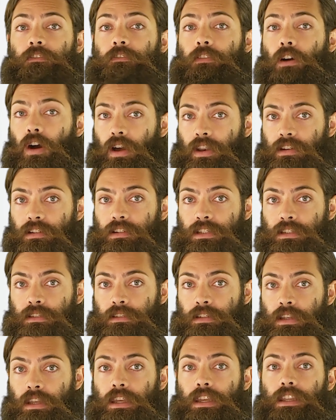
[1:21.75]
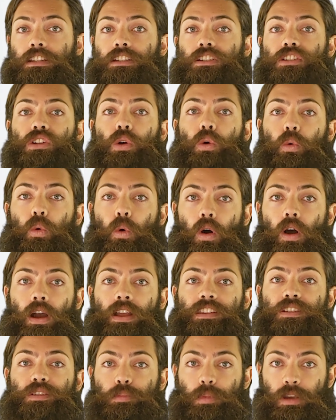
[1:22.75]
Finally, it is
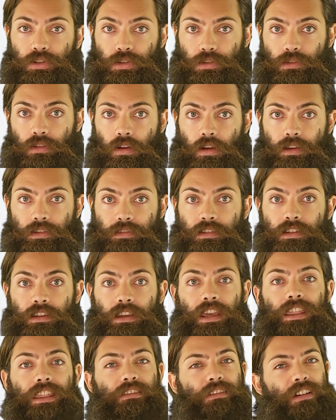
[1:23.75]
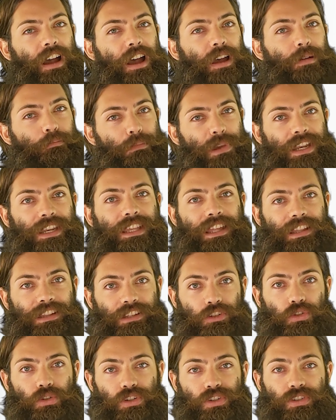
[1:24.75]
quite specialised and there aren't many
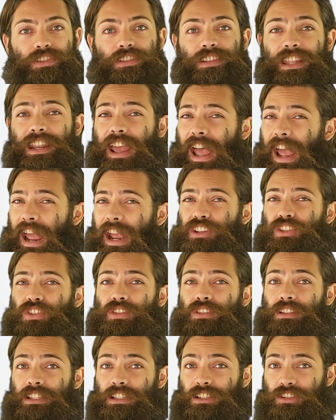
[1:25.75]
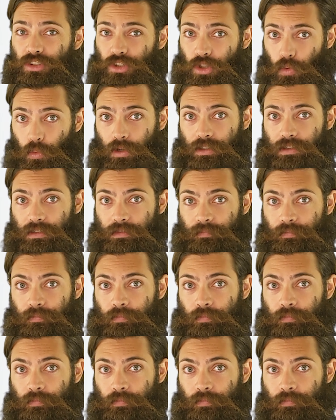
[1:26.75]
electricians that actually do it.